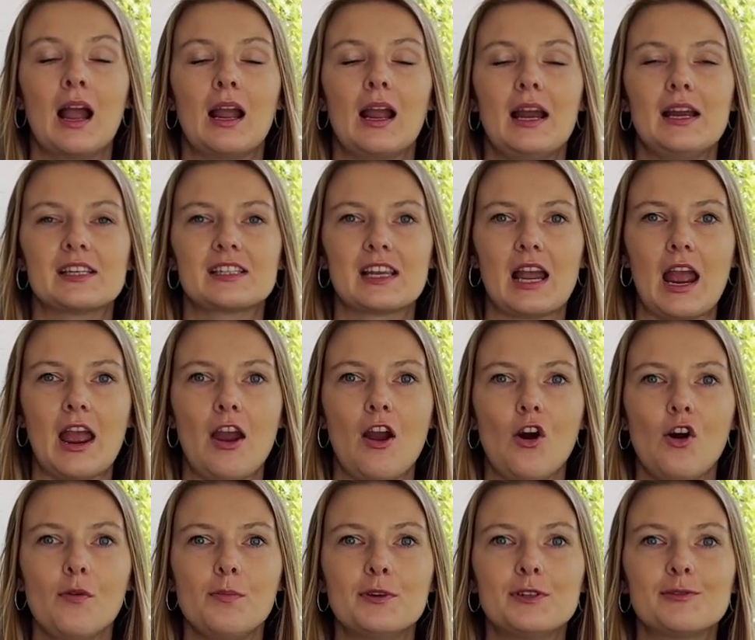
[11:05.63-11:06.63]
Guys, I
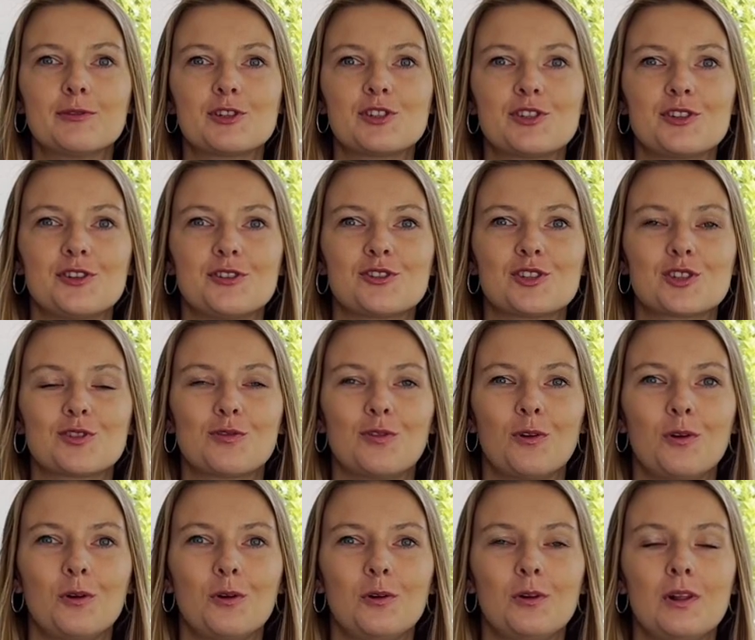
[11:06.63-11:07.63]
hope it was
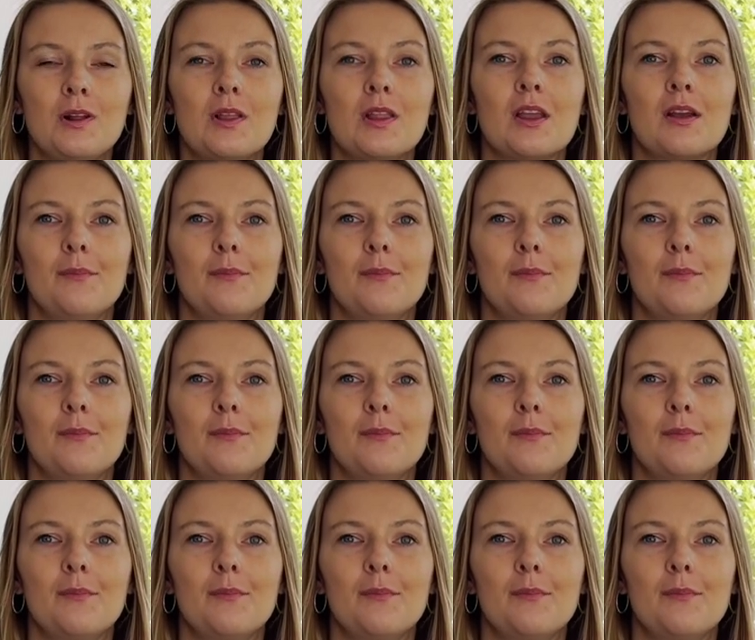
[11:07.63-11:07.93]
useful.